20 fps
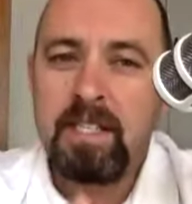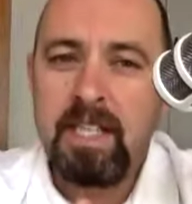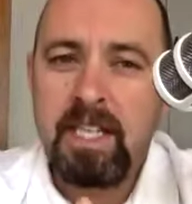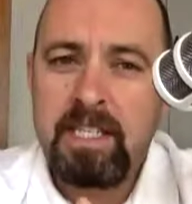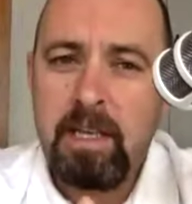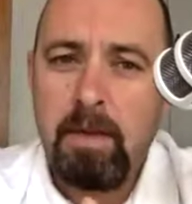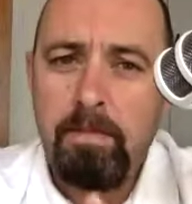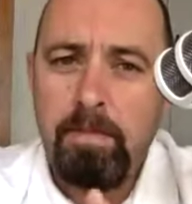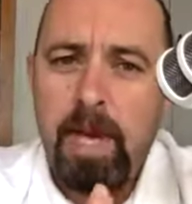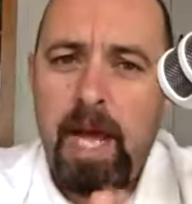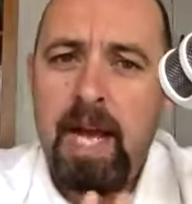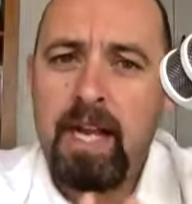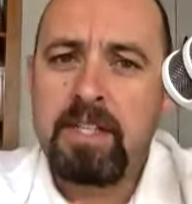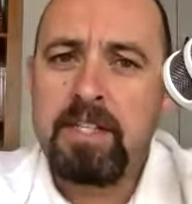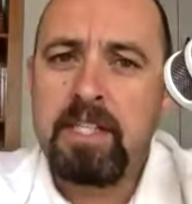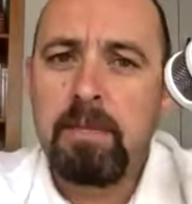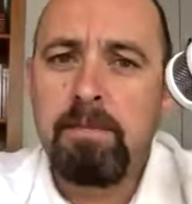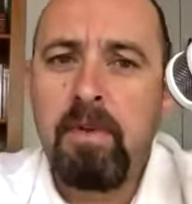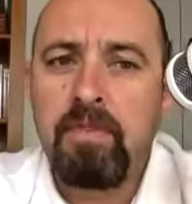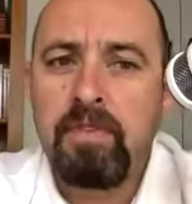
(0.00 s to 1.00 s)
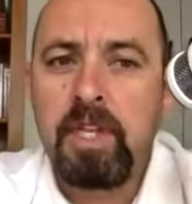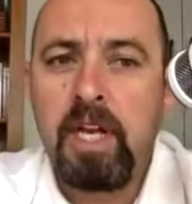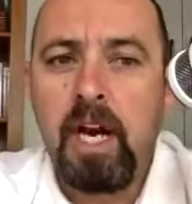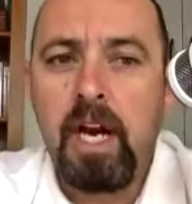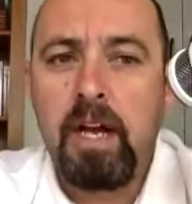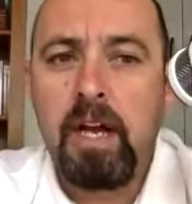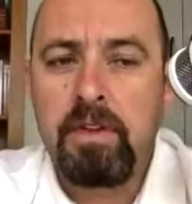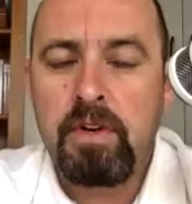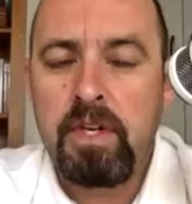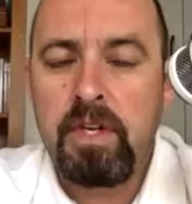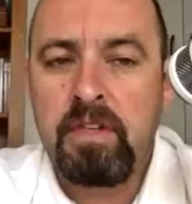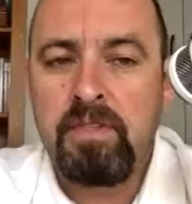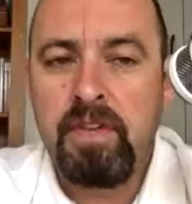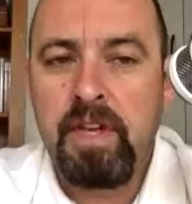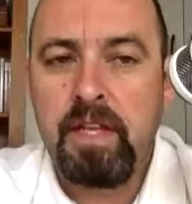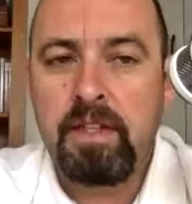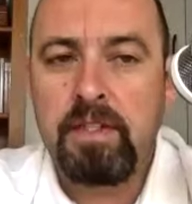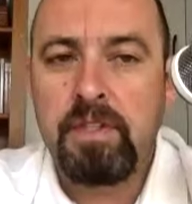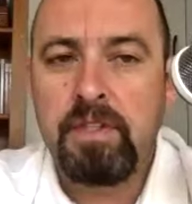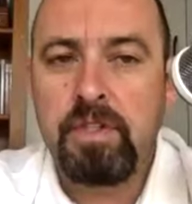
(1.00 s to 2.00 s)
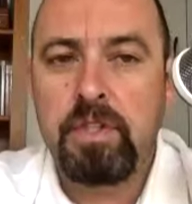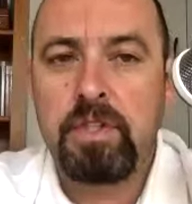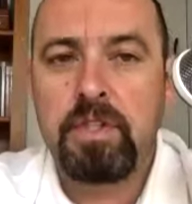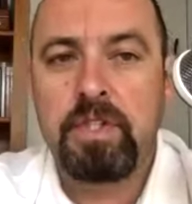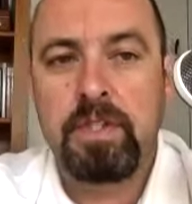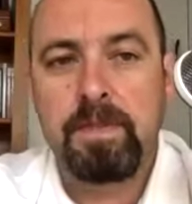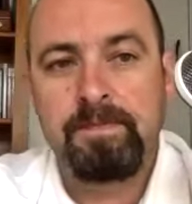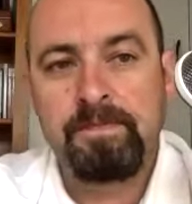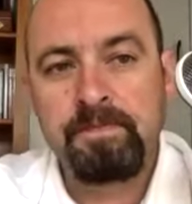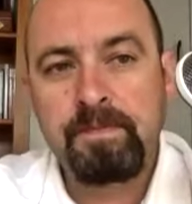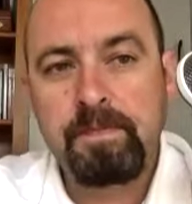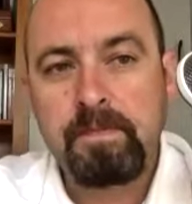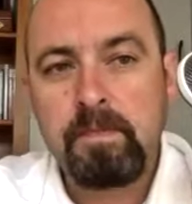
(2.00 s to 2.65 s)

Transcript: unpack some of the other advantages,